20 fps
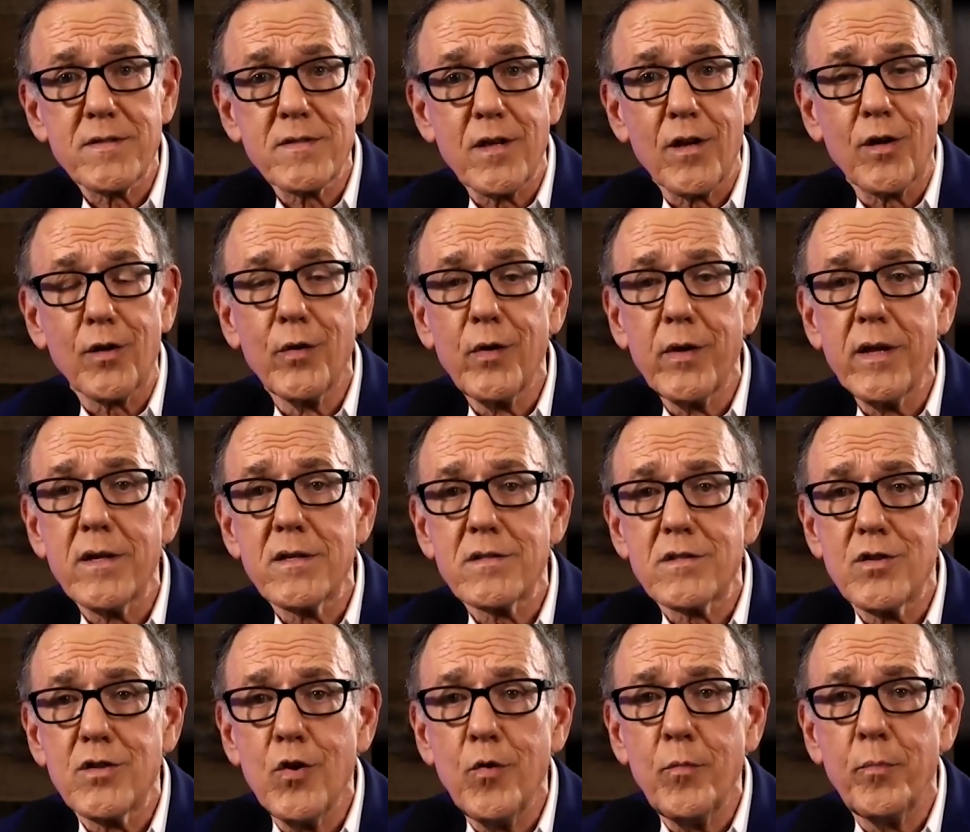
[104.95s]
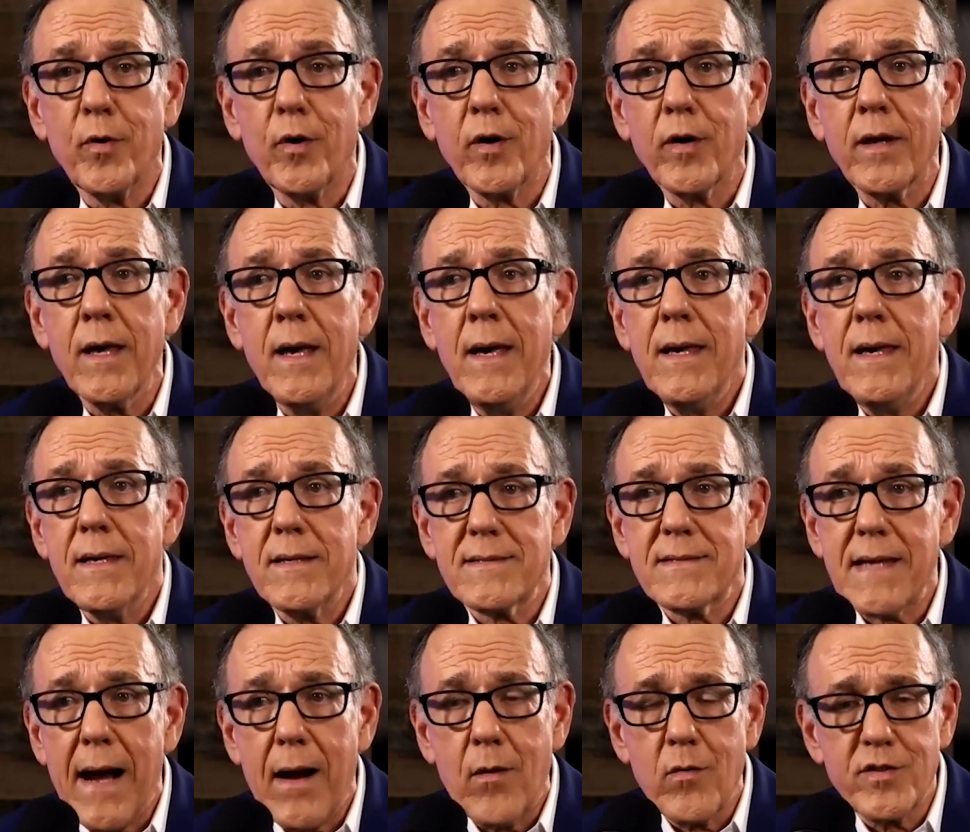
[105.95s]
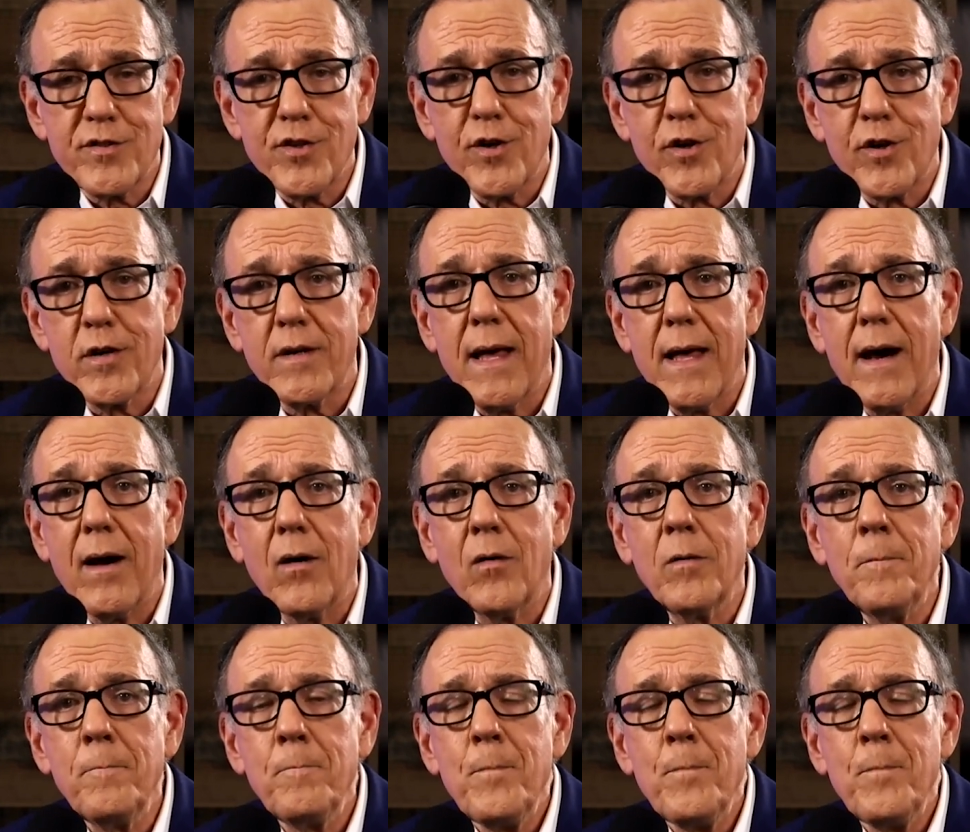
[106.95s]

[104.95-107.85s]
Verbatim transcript: including his new book, It's Our Turn Now.